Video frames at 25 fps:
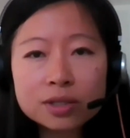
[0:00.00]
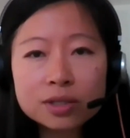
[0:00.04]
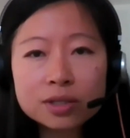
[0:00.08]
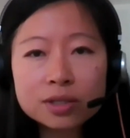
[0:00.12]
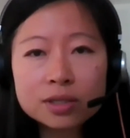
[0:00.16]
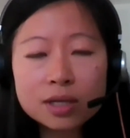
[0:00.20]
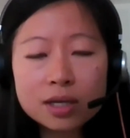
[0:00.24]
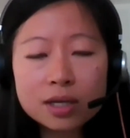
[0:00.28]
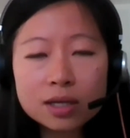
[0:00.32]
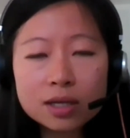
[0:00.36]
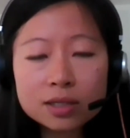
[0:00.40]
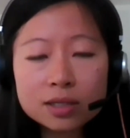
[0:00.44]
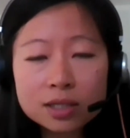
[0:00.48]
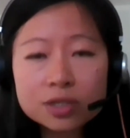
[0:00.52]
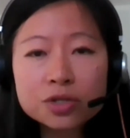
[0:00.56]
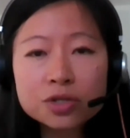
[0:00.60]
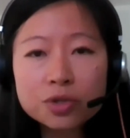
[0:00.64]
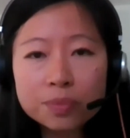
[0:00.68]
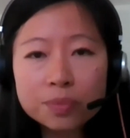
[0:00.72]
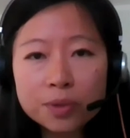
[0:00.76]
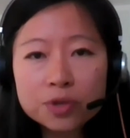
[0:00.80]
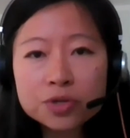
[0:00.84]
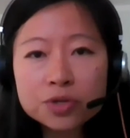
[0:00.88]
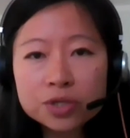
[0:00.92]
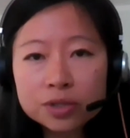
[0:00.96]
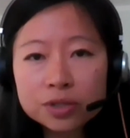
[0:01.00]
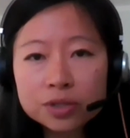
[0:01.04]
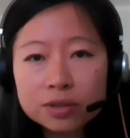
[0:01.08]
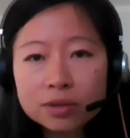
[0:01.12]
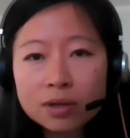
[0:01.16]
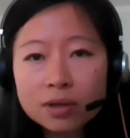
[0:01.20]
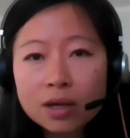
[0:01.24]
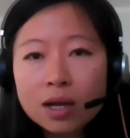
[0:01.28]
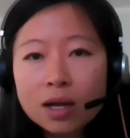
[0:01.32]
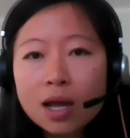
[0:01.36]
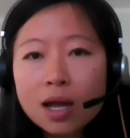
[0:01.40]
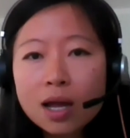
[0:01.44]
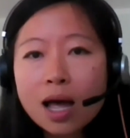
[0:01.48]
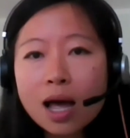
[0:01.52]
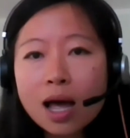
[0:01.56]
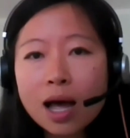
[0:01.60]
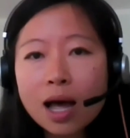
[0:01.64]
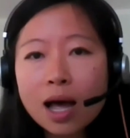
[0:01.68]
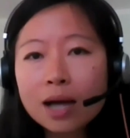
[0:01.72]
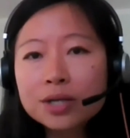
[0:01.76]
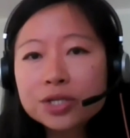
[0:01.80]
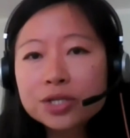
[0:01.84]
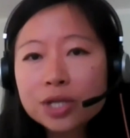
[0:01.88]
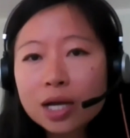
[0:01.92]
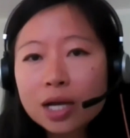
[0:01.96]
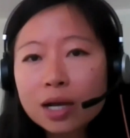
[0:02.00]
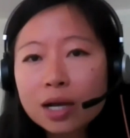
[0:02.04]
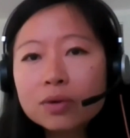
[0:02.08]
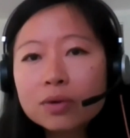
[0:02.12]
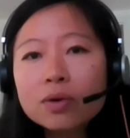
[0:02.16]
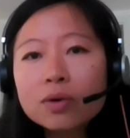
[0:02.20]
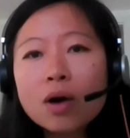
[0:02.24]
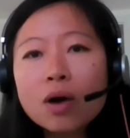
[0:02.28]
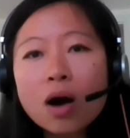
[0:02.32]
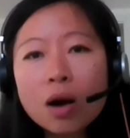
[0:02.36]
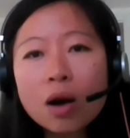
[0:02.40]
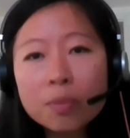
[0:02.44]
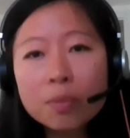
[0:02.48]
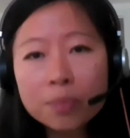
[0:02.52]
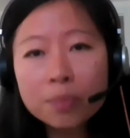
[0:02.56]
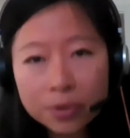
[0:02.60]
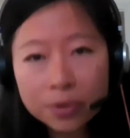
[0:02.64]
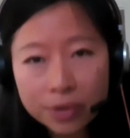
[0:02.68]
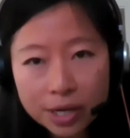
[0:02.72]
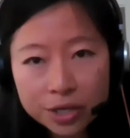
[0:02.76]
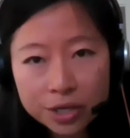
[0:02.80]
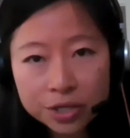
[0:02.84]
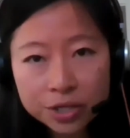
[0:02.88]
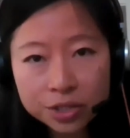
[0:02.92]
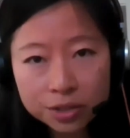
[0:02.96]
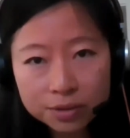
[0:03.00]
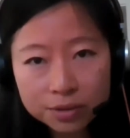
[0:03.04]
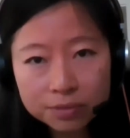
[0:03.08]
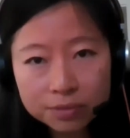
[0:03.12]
distribution, agile operation,